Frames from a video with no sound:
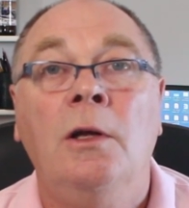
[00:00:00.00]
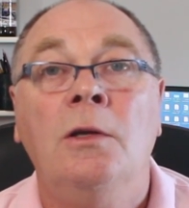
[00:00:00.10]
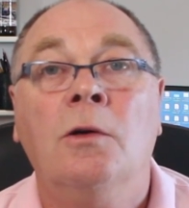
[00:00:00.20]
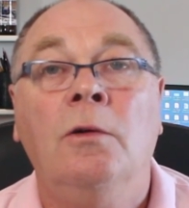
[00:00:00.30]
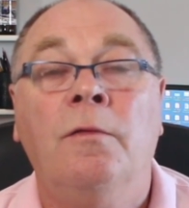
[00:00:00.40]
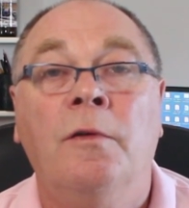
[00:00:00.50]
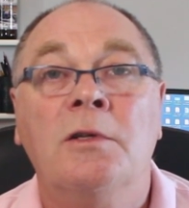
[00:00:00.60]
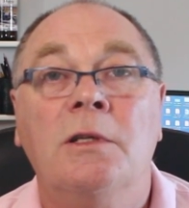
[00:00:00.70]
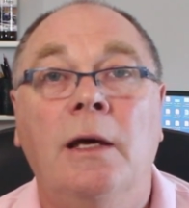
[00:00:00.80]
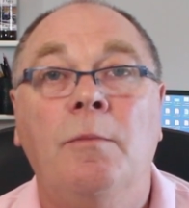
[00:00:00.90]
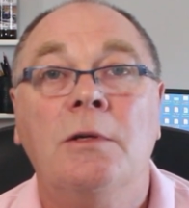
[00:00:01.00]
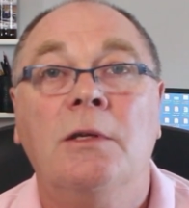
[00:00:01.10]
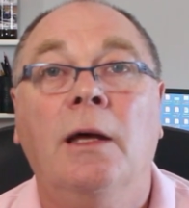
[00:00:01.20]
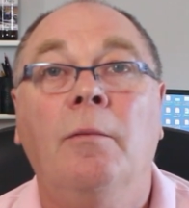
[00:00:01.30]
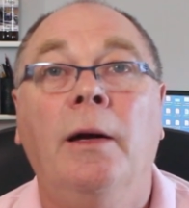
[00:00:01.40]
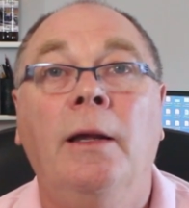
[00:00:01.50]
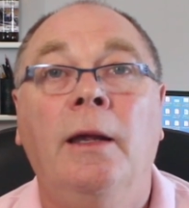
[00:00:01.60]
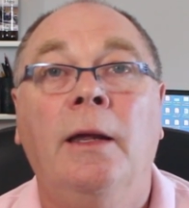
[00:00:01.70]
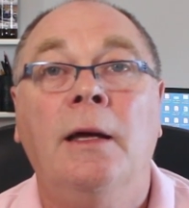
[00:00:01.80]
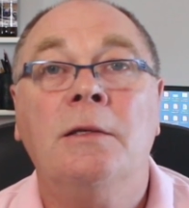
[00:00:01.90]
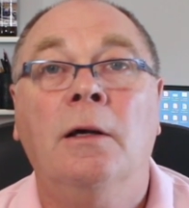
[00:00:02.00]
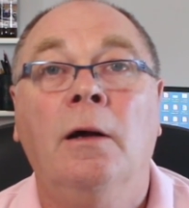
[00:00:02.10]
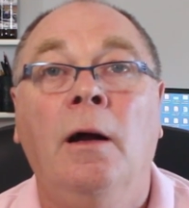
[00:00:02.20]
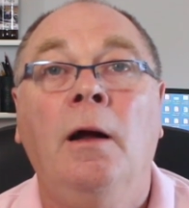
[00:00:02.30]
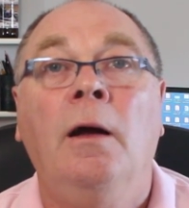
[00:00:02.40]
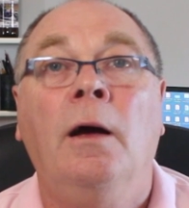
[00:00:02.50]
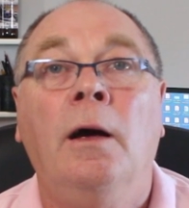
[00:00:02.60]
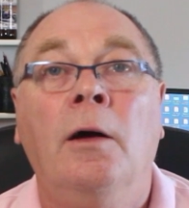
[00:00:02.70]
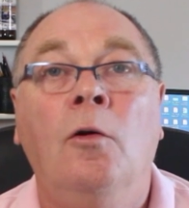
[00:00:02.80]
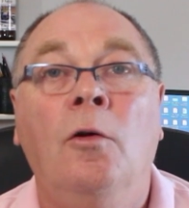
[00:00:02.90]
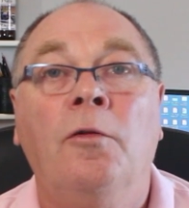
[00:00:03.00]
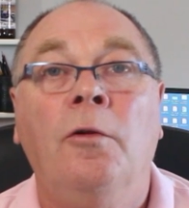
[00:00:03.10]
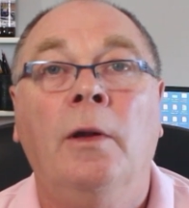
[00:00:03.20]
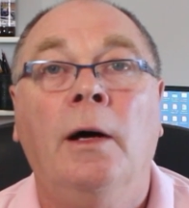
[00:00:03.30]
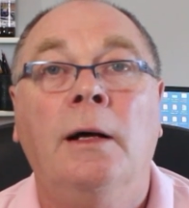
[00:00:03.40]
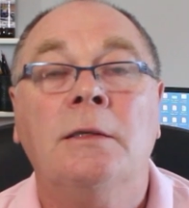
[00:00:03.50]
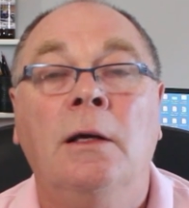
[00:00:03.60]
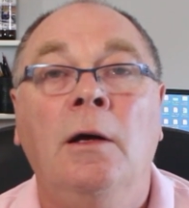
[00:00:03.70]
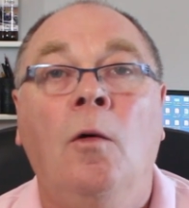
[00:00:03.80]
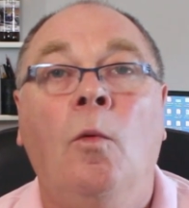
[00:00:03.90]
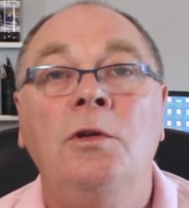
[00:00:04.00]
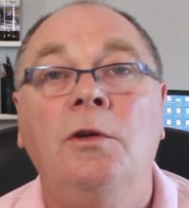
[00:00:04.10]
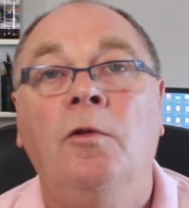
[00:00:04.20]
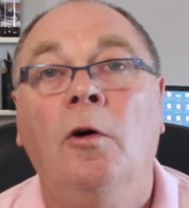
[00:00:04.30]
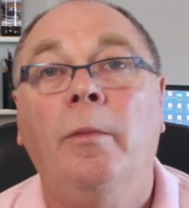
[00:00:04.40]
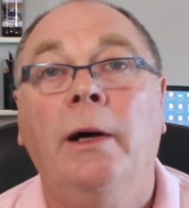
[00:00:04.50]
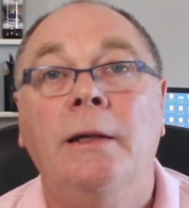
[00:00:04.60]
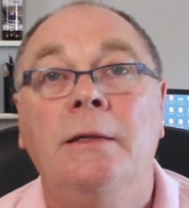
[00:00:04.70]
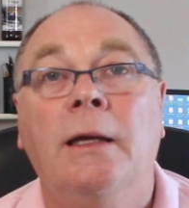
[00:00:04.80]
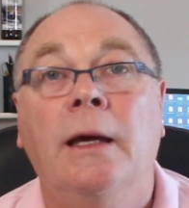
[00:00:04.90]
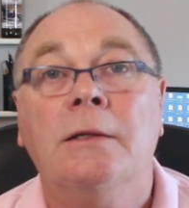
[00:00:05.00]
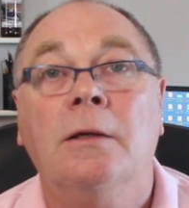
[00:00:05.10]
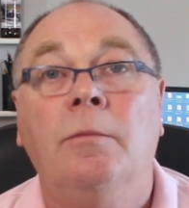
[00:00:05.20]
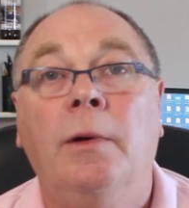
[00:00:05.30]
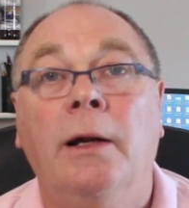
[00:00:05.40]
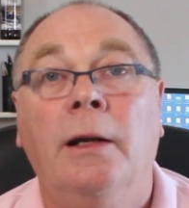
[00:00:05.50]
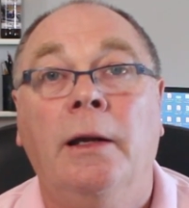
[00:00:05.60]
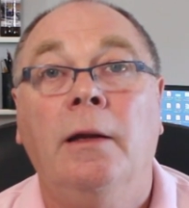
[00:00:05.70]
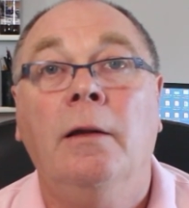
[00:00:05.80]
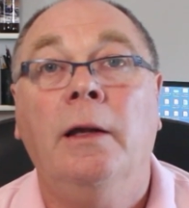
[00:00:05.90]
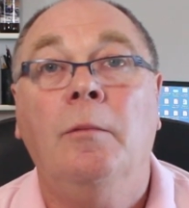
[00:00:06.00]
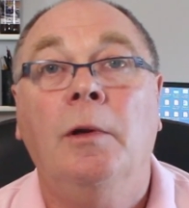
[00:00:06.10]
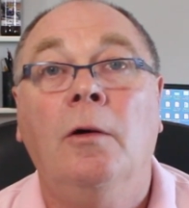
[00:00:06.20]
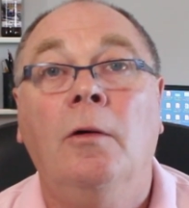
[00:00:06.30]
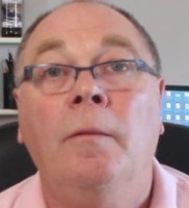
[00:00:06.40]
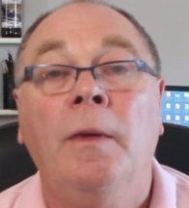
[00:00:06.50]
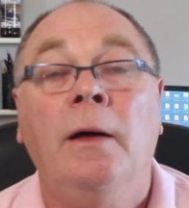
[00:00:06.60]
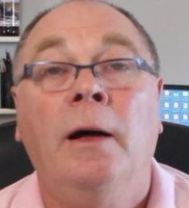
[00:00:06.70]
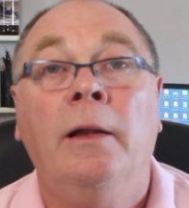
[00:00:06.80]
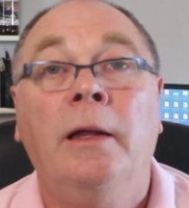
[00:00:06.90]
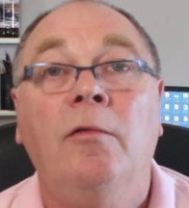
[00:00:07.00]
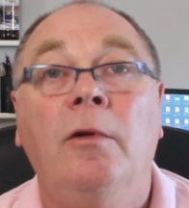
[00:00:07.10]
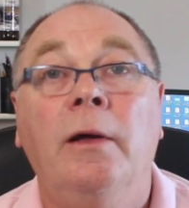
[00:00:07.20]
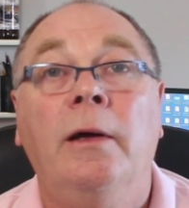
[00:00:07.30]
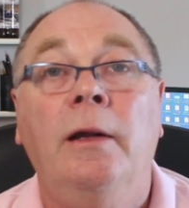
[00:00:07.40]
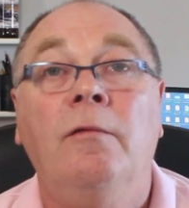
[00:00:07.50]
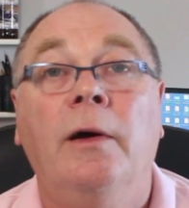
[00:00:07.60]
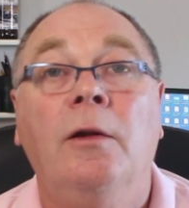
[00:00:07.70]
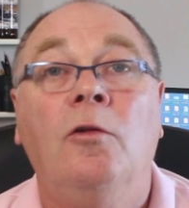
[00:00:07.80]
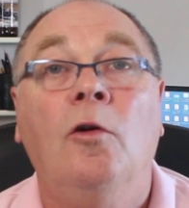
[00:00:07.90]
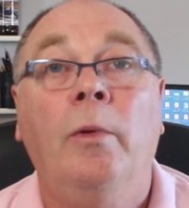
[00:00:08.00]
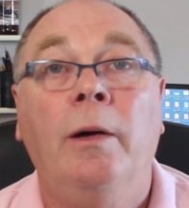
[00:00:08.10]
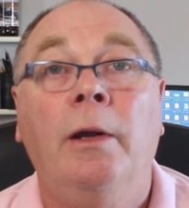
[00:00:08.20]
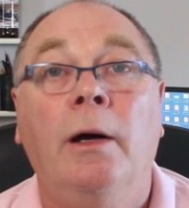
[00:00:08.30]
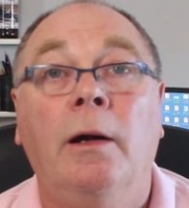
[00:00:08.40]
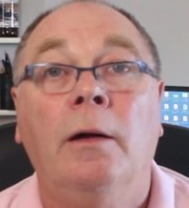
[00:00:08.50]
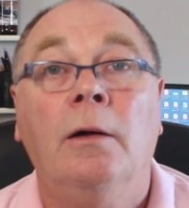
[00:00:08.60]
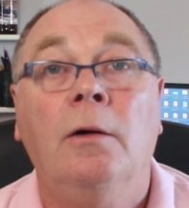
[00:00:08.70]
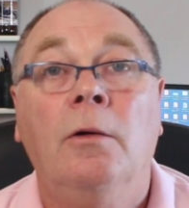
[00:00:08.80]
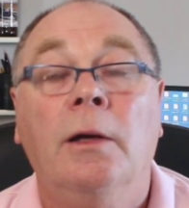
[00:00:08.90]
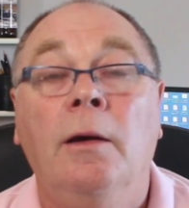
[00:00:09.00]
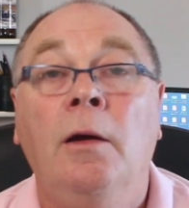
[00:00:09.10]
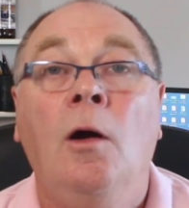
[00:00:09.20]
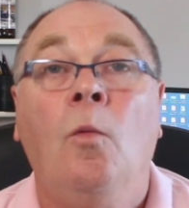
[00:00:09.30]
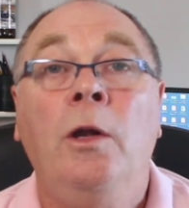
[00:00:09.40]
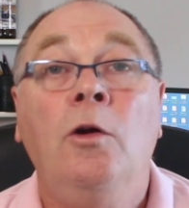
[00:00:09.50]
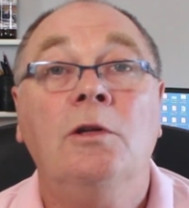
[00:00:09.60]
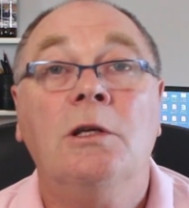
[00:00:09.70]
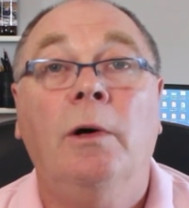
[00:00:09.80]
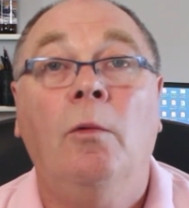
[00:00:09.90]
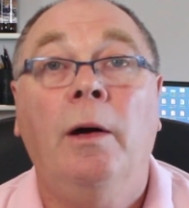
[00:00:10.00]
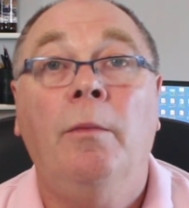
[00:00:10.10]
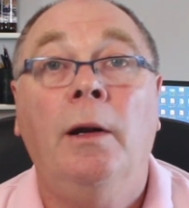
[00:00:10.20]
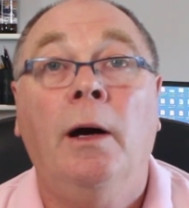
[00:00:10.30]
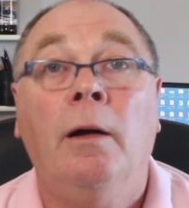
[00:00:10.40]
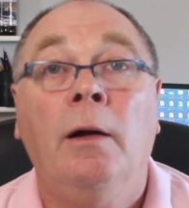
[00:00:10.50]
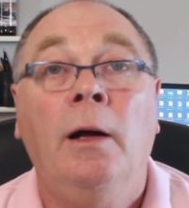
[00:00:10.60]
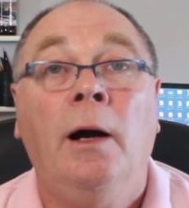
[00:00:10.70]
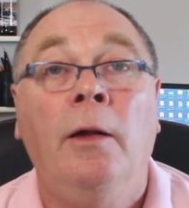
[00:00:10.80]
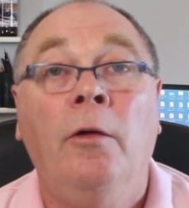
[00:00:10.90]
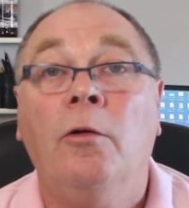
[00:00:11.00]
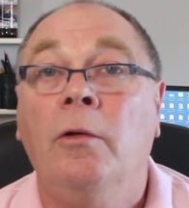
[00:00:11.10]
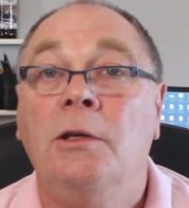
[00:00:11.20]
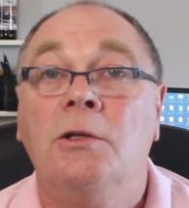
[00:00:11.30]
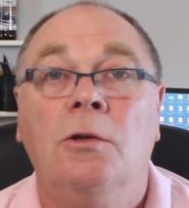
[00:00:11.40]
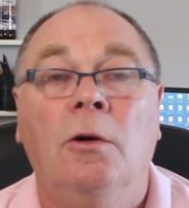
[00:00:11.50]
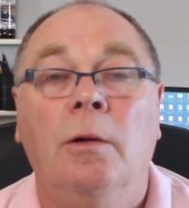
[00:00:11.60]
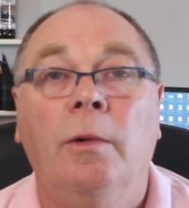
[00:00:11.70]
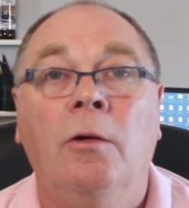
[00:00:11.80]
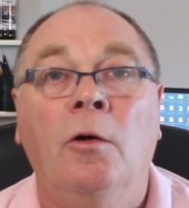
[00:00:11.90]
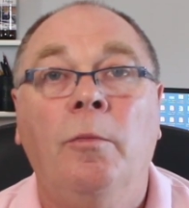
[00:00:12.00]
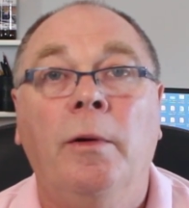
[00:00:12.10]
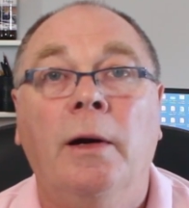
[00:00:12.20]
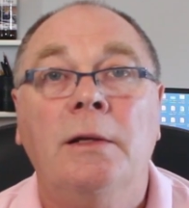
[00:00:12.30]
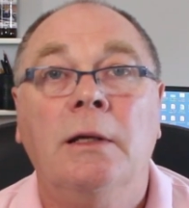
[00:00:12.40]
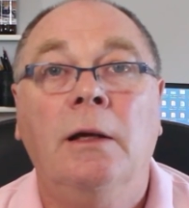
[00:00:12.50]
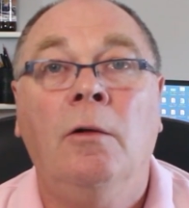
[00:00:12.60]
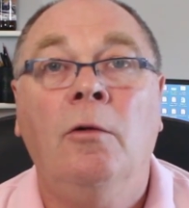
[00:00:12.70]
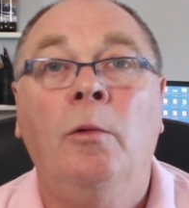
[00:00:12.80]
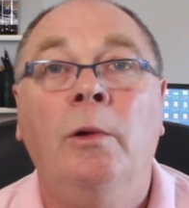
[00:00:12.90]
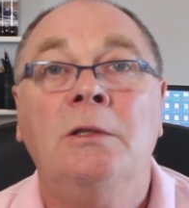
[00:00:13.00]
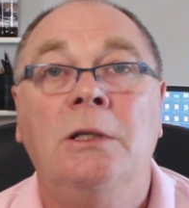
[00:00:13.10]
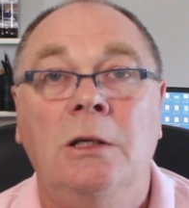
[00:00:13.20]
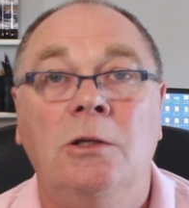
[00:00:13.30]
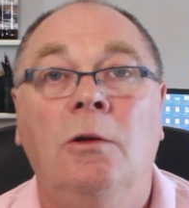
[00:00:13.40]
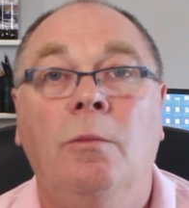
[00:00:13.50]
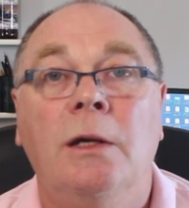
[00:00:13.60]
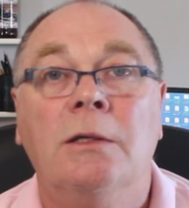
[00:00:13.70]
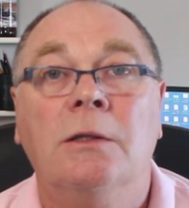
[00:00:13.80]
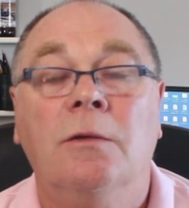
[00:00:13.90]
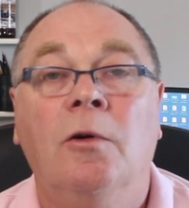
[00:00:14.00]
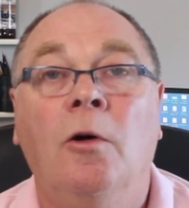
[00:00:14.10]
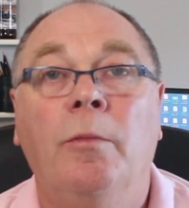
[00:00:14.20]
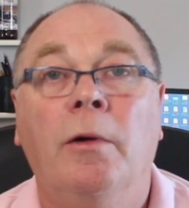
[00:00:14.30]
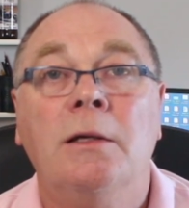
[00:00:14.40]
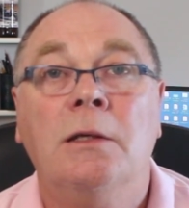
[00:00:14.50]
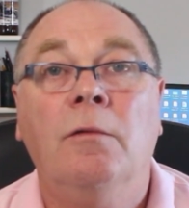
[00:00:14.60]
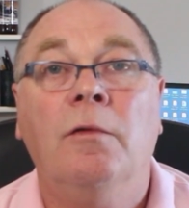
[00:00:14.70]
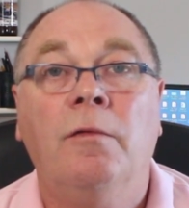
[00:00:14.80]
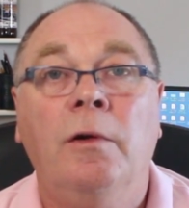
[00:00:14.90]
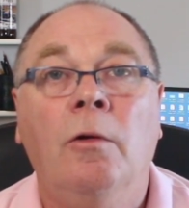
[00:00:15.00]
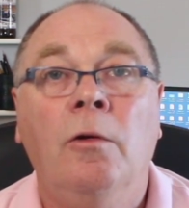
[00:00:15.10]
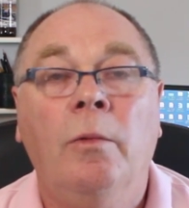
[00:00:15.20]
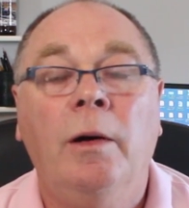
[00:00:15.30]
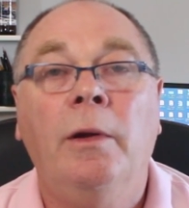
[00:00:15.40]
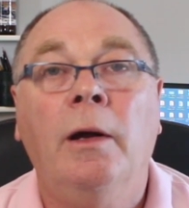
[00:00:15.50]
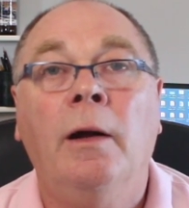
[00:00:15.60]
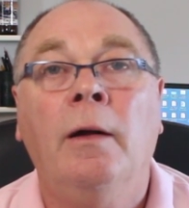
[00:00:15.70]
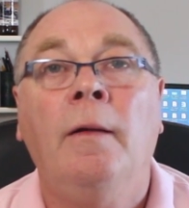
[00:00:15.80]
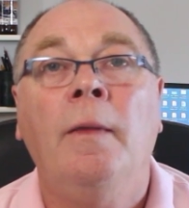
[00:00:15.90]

So the first step is to get my indicator, go through that. Once you've got my indicator, by clicking the link below, I'll give you an invite to a webinar, okay? When you go to my webinar, I'll not only just talk about copywriting, although I will teach you the basics of copywriting for free on the webinar.